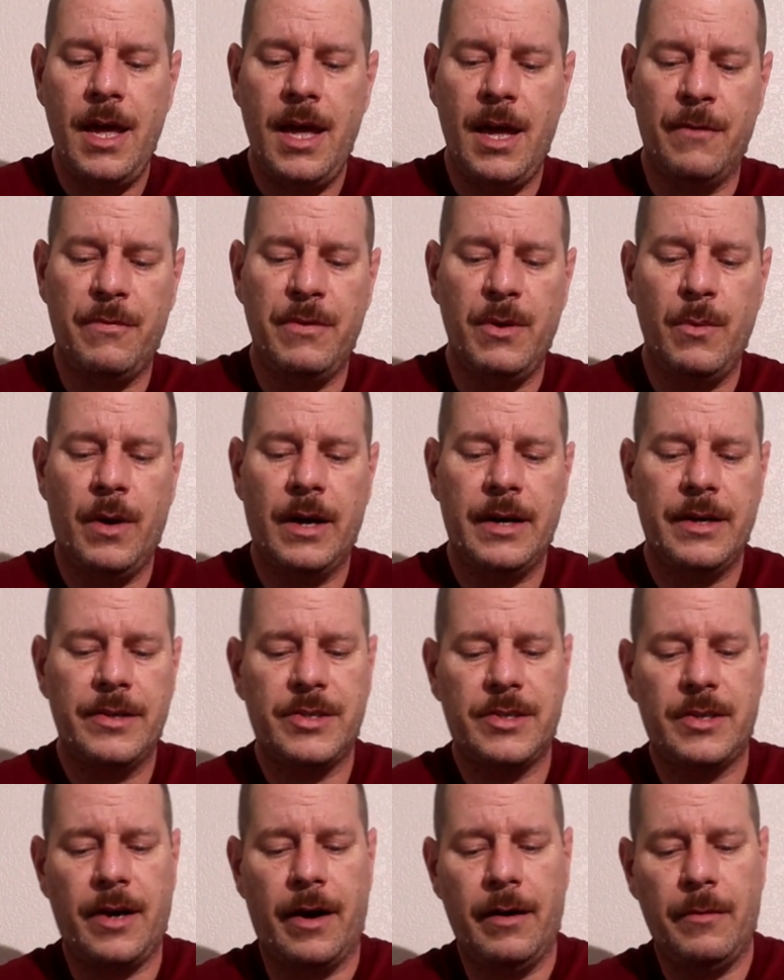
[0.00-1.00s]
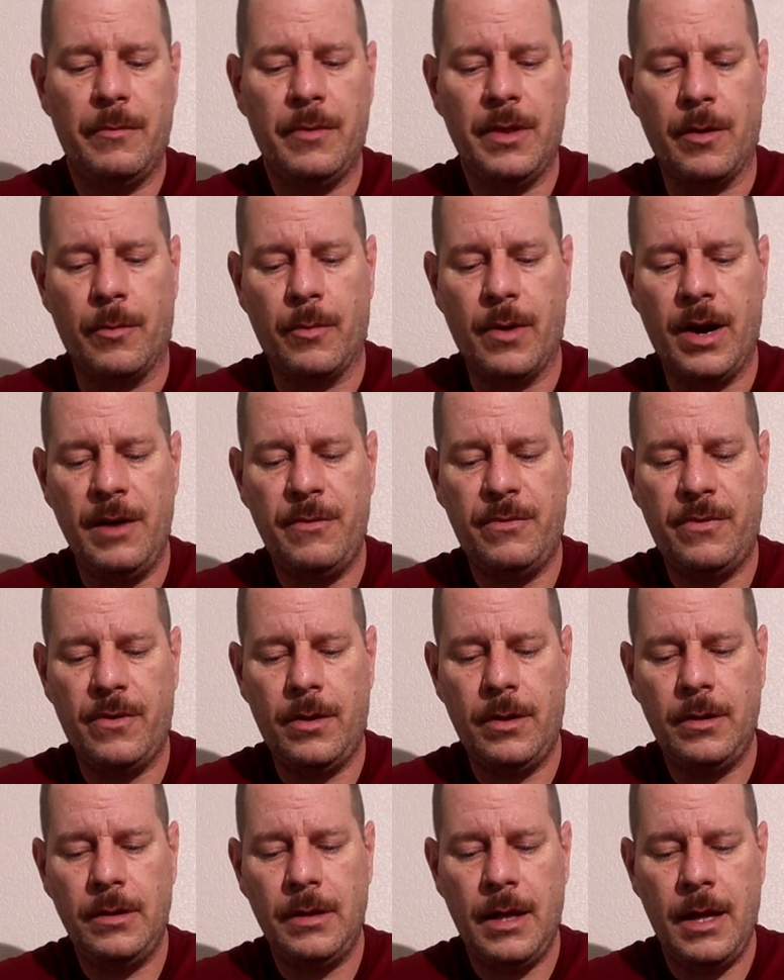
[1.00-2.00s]
If you want to start with a
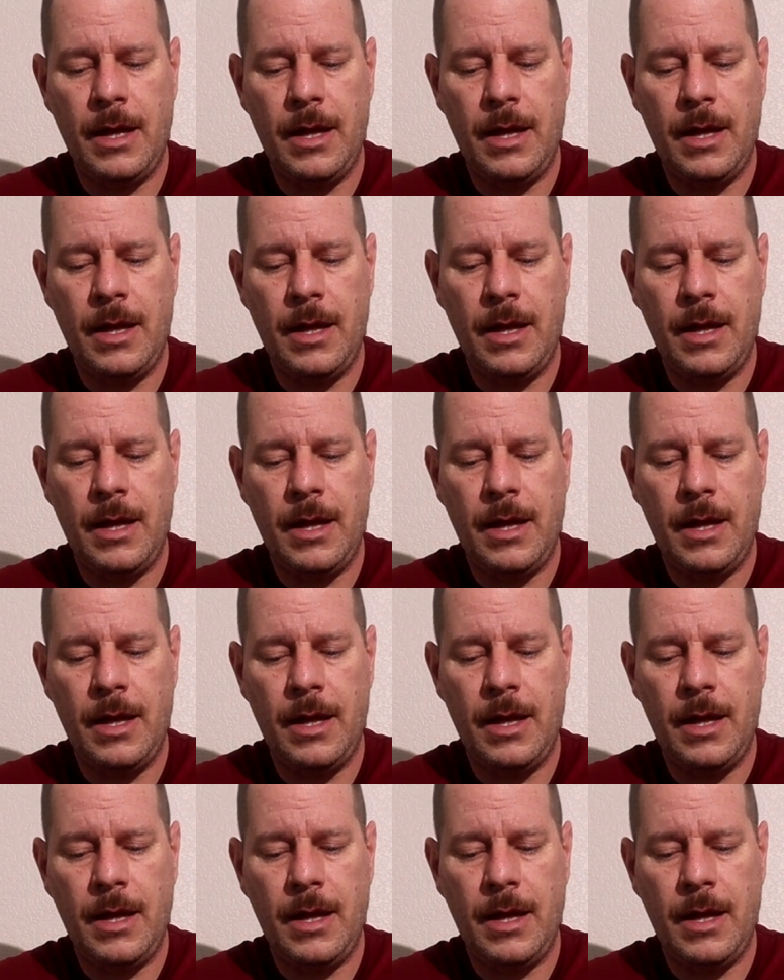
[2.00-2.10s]
rifle,